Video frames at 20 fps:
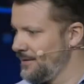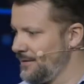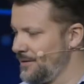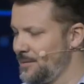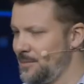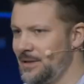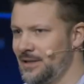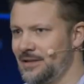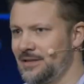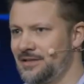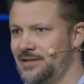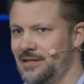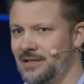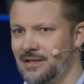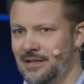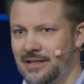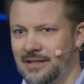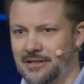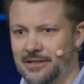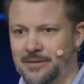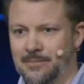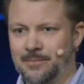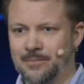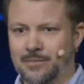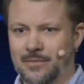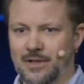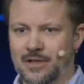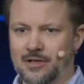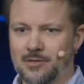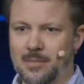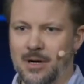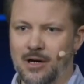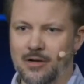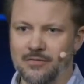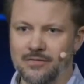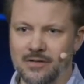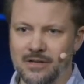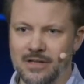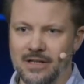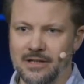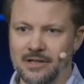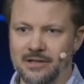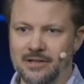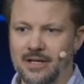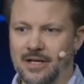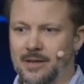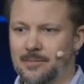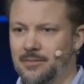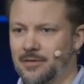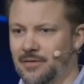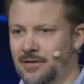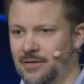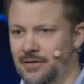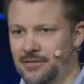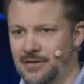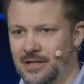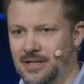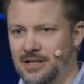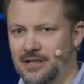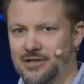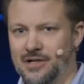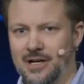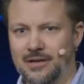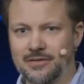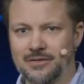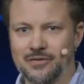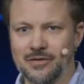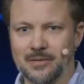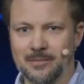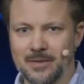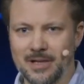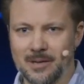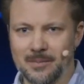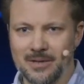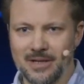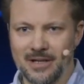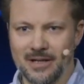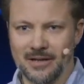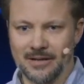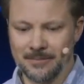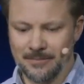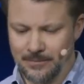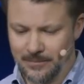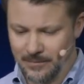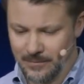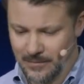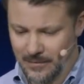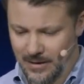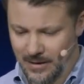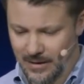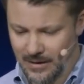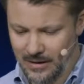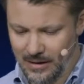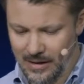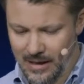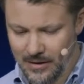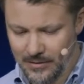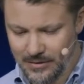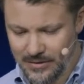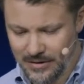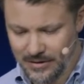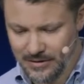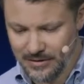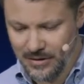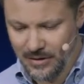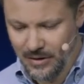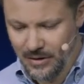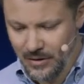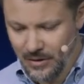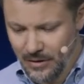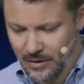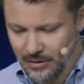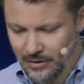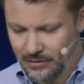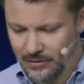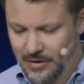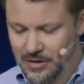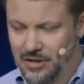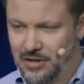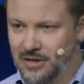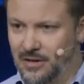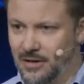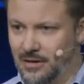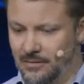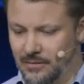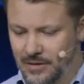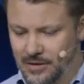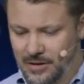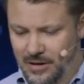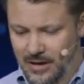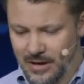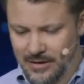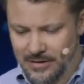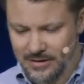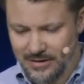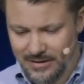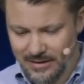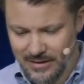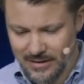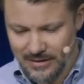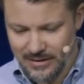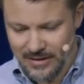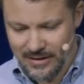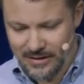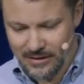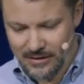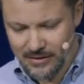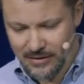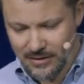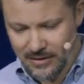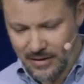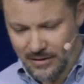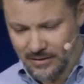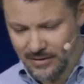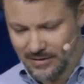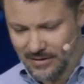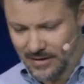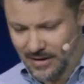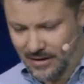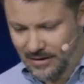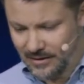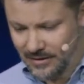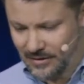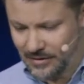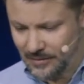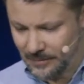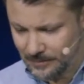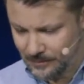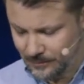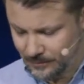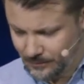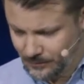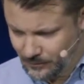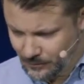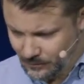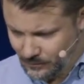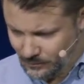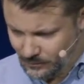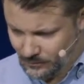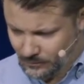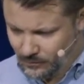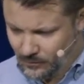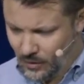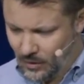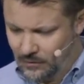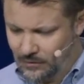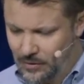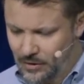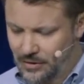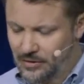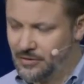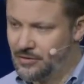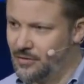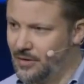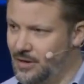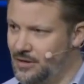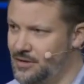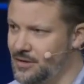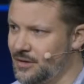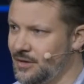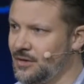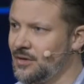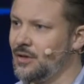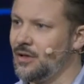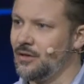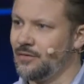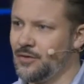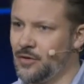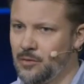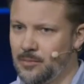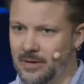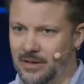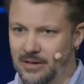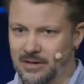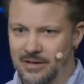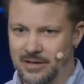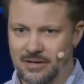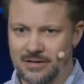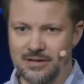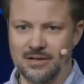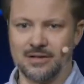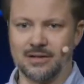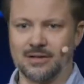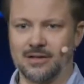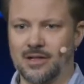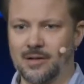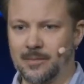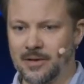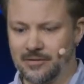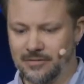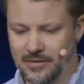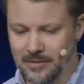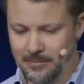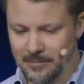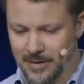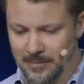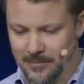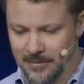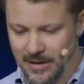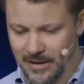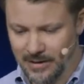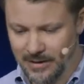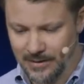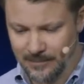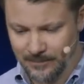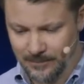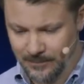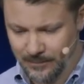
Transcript: The building scene layer is a powerful layer type of the 3D JavaScript API. It allows us to visual visualize detailed designs for construction of new buildings coming from BIM data.